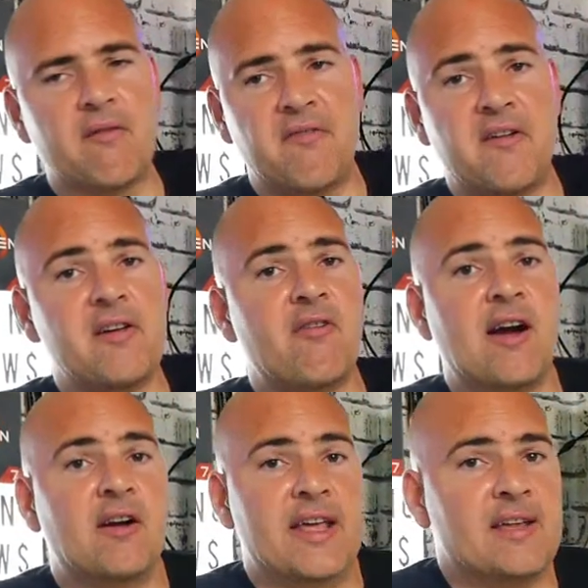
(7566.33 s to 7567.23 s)
Very
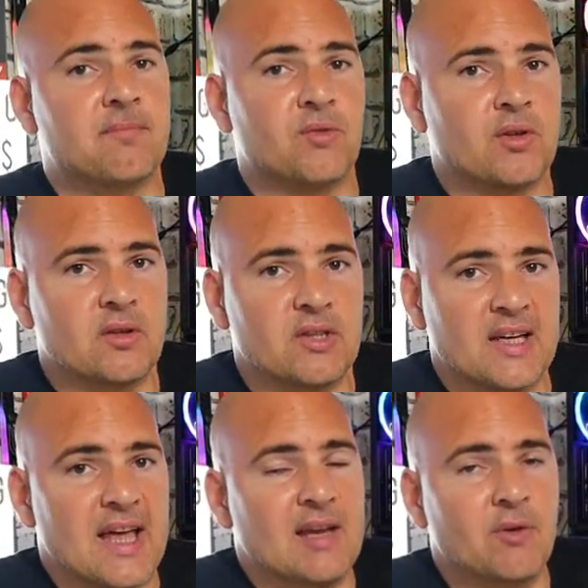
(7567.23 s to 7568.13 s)
rarely
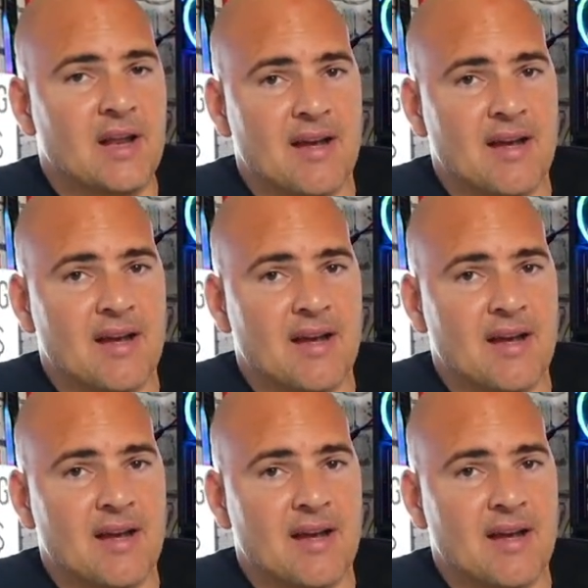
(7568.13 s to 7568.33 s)
did anyone